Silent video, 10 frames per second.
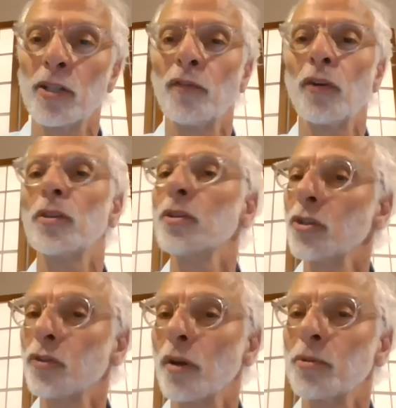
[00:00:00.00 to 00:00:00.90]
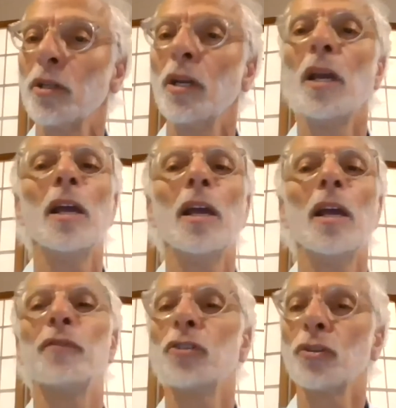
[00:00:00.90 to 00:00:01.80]
You've heard the description, and
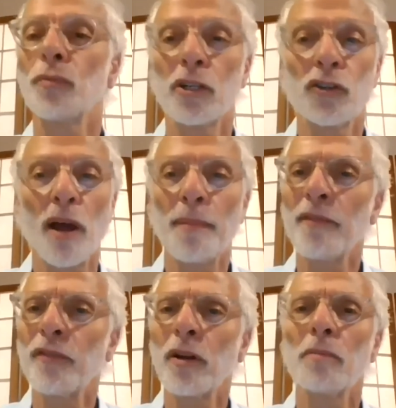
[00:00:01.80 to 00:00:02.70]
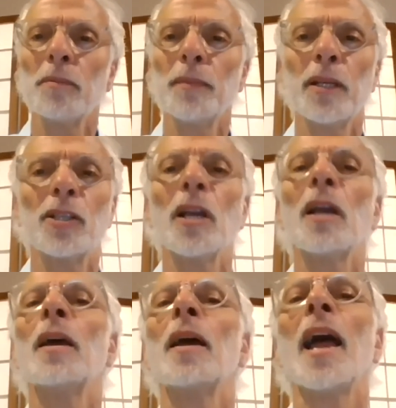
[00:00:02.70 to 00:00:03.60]
if you just want to drop out for a couple of minutes,
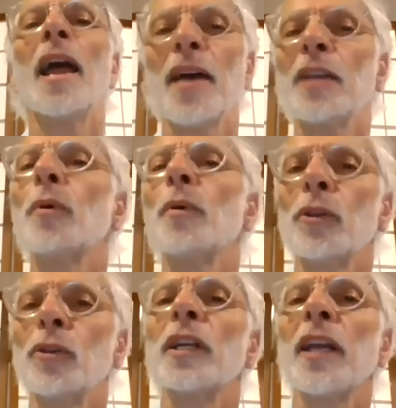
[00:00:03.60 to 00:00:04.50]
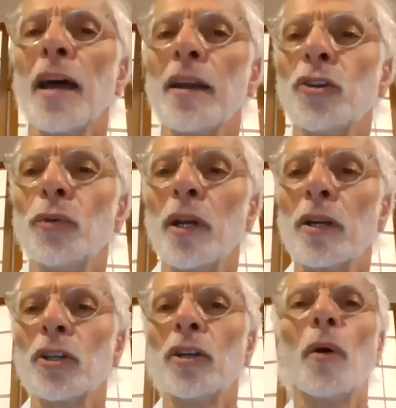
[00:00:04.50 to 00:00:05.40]
hey, that's what we're learning how to do here,
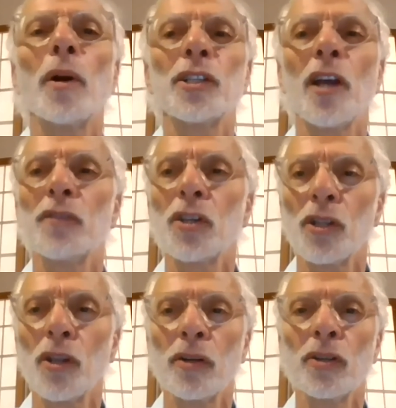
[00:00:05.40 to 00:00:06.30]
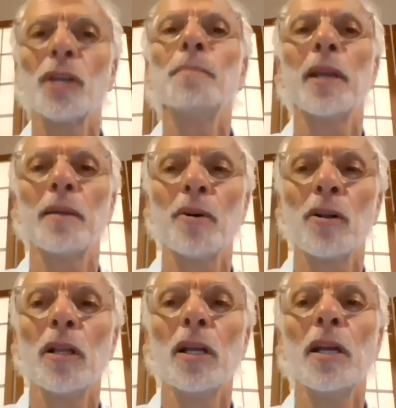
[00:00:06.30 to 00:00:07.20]
to know ourselves as learners and
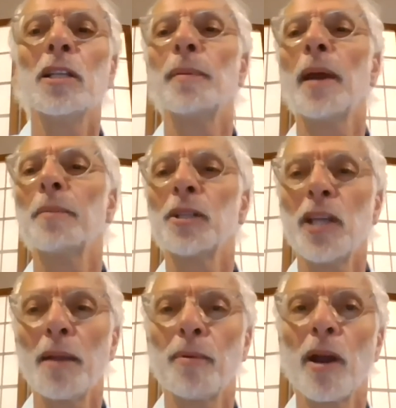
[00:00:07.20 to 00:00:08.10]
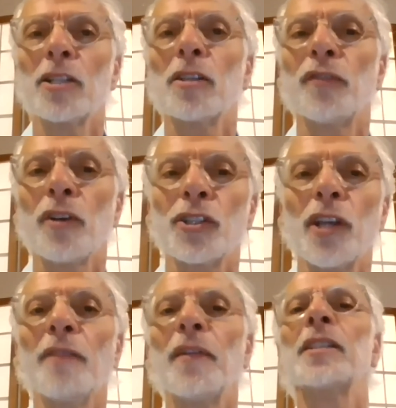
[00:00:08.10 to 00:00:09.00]
people, to be able to take breaks, to feel
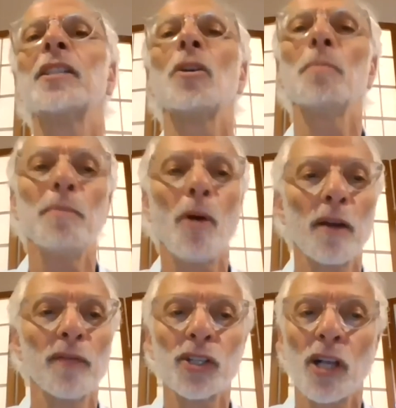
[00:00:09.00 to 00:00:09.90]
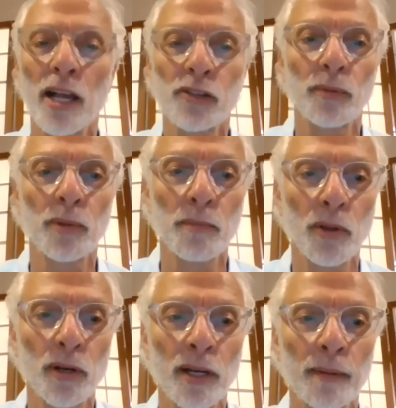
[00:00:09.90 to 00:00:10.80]
safe, and still be part of this classroom
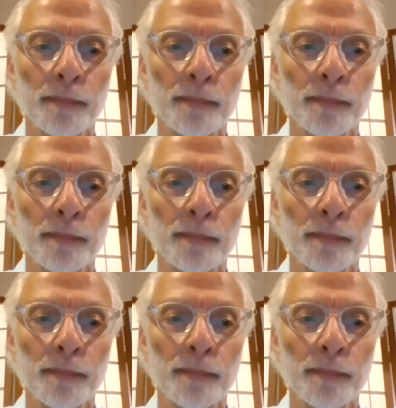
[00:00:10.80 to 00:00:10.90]
community.